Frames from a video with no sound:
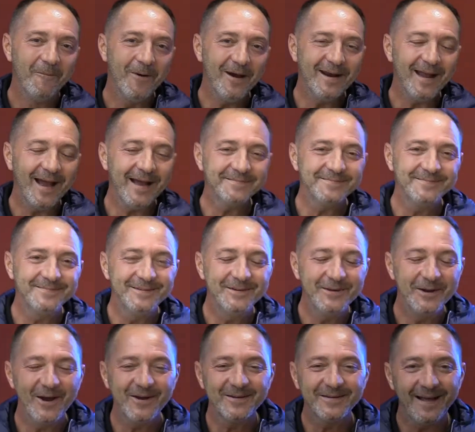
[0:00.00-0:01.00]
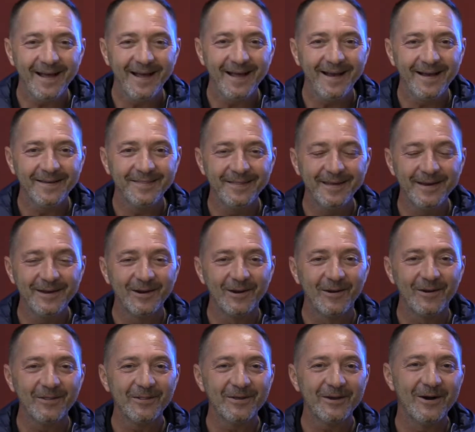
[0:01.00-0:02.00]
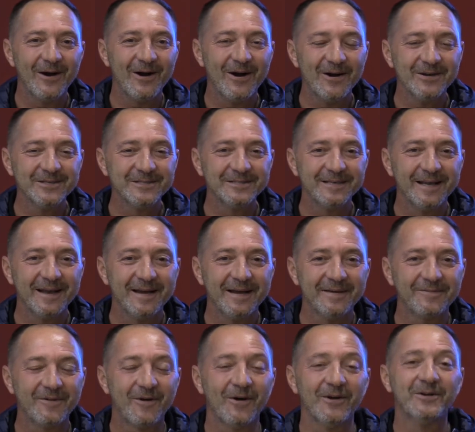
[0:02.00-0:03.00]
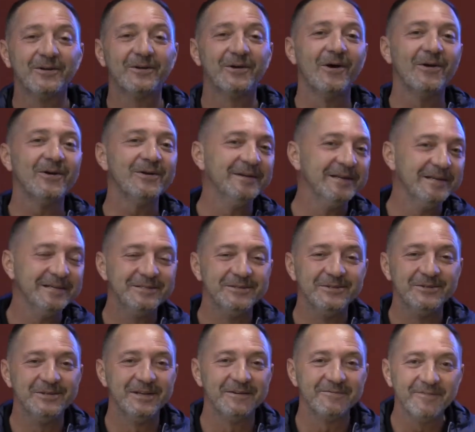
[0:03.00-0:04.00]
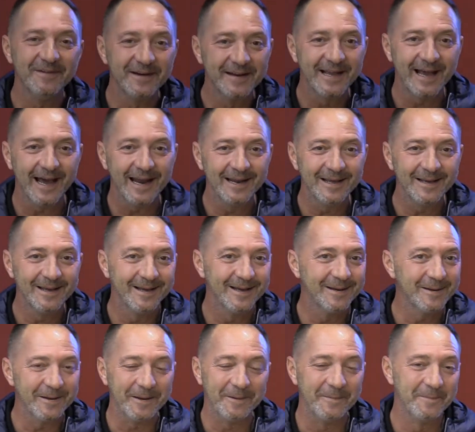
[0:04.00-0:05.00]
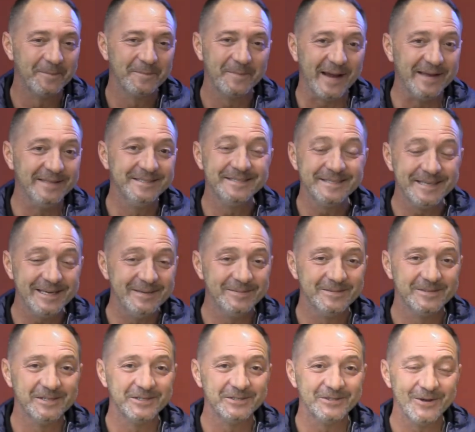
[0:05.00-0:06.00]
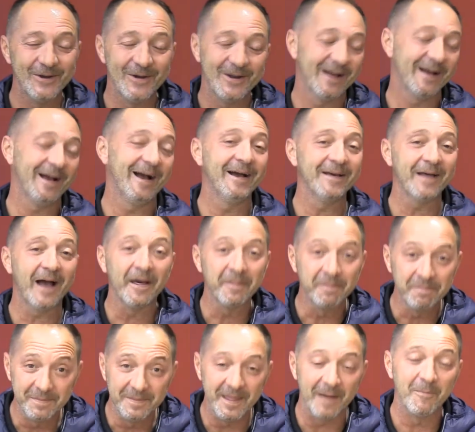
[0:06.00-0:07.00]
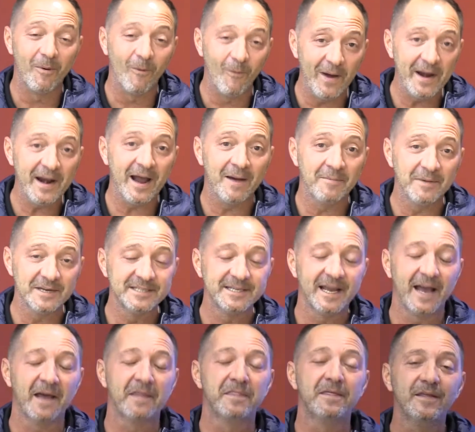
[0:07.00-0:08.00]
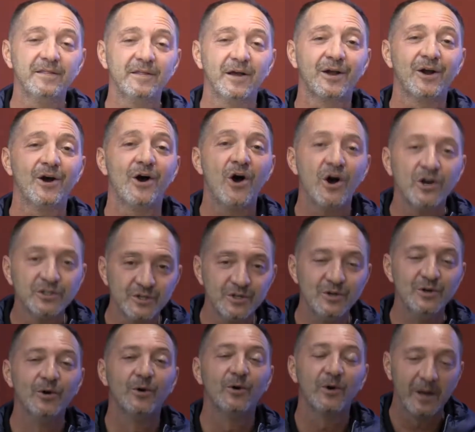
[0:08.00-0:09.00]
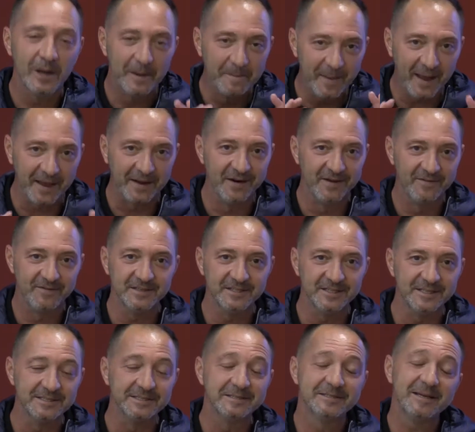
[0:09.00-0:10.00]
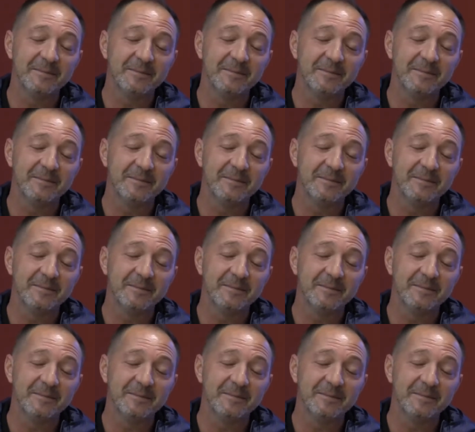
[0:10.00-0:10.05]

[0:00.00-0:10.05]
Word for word: Well, I, you know, I, think a lot of the cars have got, gotten into different color uh, paint schemes this year. And I, I, number one, I must say, I think the cars look magnificent.